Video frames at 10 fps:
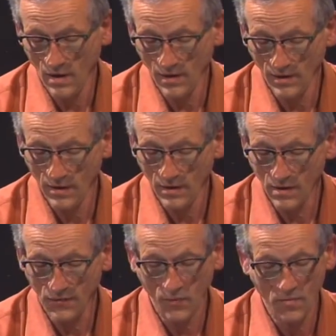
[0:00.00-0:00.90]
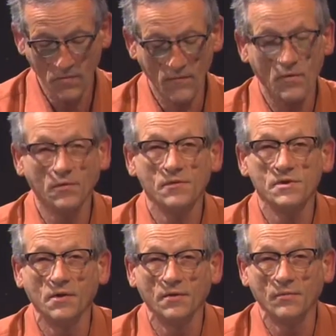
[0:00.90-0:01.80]
League of Women Voters
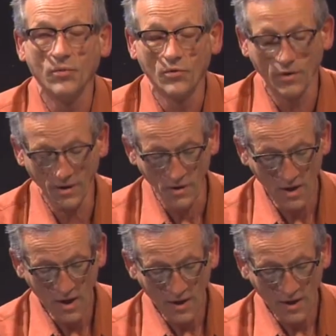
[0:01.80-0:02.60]
here in Portland,